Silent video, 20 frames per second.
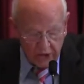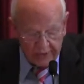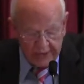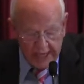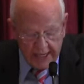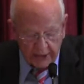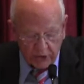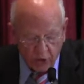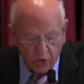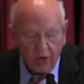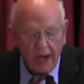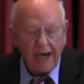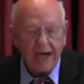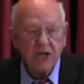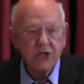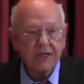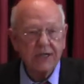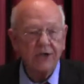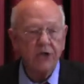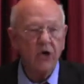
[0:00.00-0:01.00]
you need
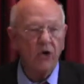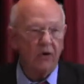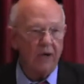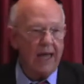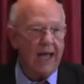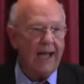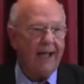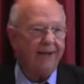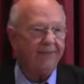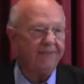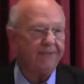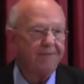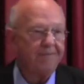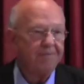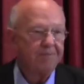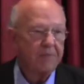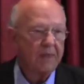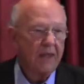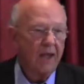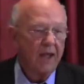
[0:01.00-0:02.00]
Christ in your life.
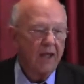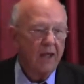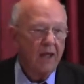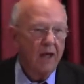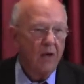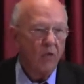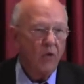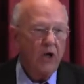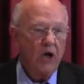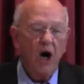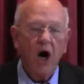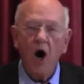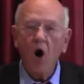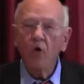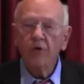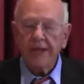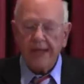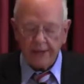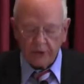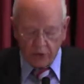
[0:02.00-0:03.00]
We
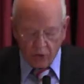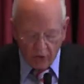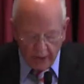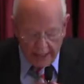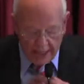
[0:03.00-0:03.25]
all need